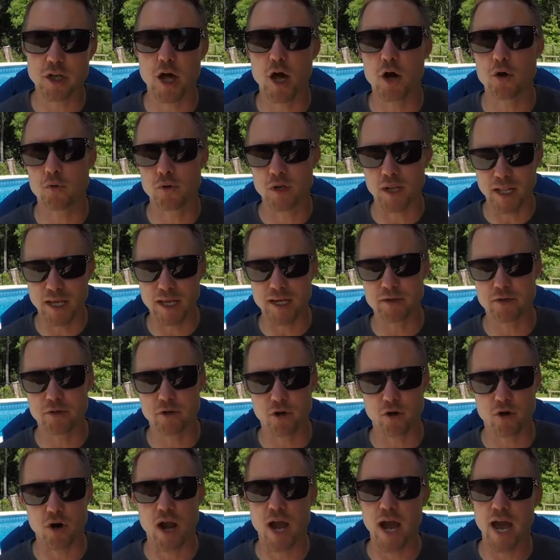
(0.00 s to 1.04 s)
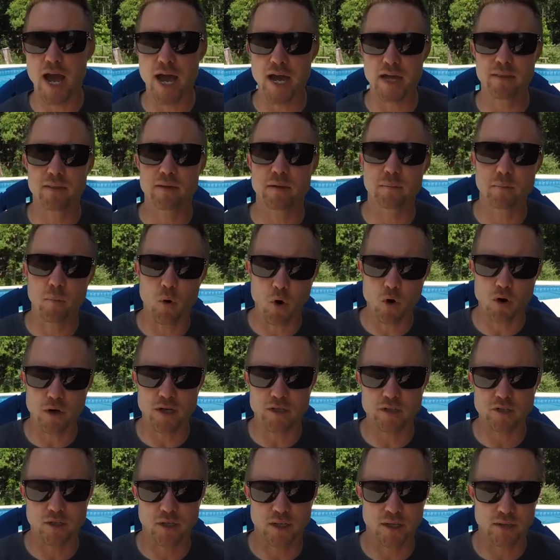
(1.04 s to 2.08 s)
loan lender and the
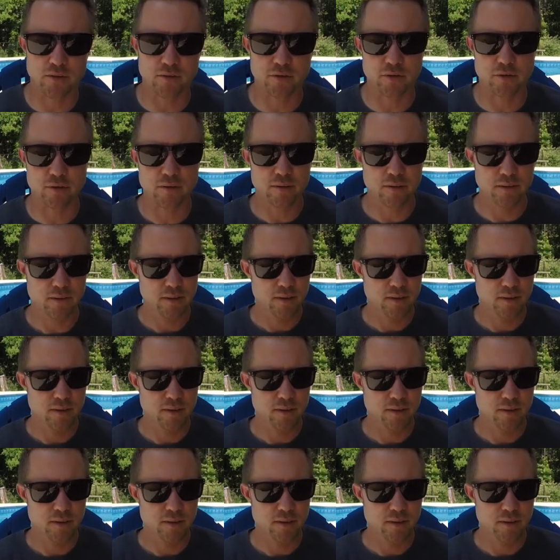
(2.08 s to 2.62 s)
mortgage lender